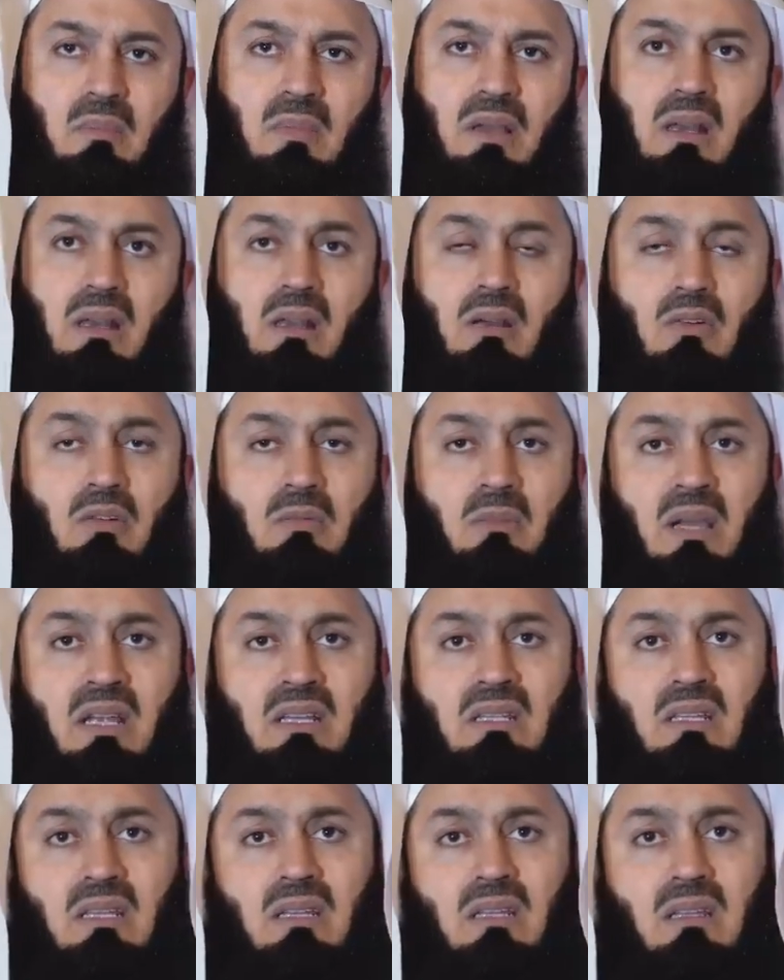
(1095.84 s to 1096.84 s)
May Allah
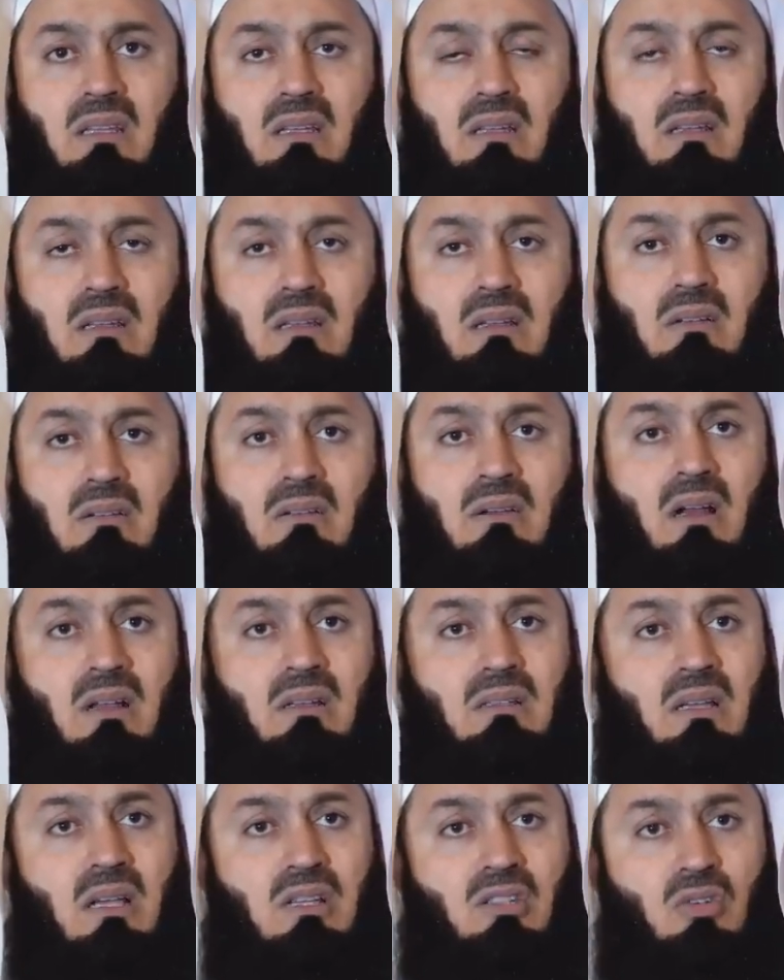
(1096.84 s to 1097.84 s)
Almighty
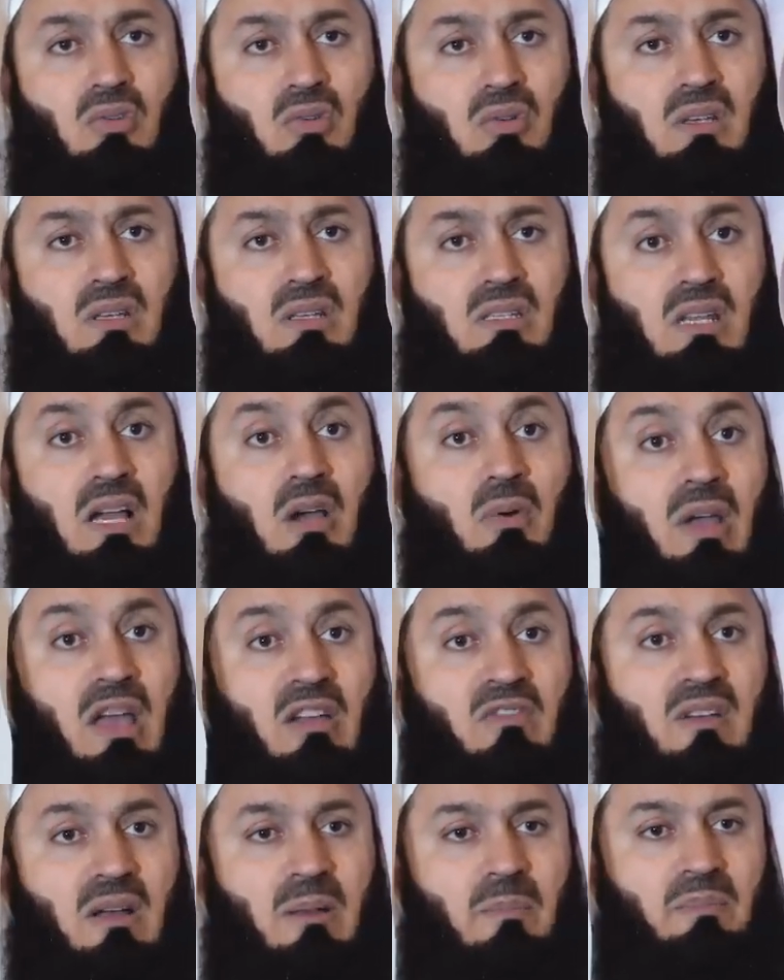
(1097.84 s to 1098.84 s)
grant us goodness.
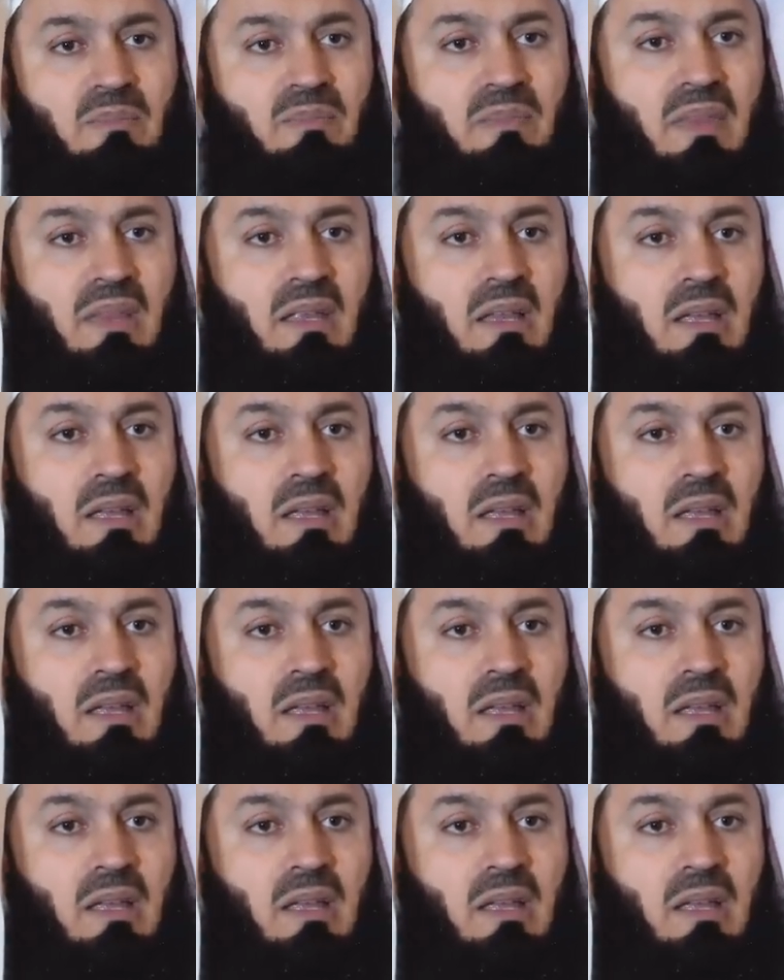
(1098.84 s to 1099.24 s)
However,